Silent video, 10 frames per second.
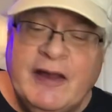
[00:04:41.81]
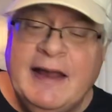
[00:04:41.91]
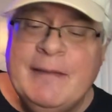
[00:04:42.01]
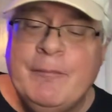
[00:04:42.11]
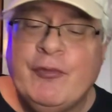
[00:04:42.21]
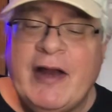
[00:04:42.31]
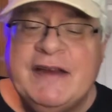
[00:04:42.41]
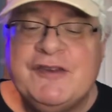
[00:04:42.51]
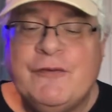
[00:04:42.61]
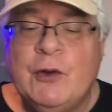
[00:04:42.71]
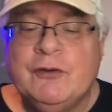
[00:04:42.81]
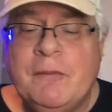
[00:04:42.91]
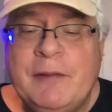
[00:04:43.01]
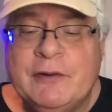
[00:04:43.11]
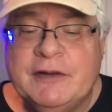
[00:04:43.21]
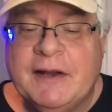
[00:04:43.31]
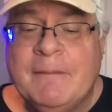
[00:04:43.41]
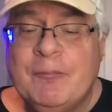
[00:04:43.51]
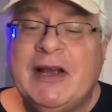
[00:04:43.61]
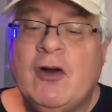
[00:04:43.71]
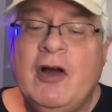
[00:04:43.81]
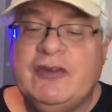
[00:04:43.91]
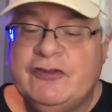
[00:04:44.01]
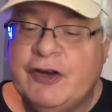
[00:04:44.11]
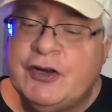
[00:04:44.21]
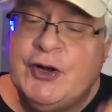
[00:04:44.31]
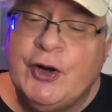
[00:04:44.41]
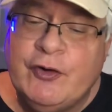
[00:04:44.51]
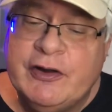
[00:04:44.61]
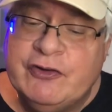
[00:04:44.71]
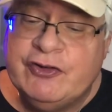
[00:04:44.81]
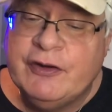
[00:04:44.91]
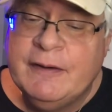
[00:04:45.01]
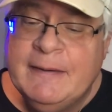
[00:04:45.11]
Embrace vulnerability because it's a courage.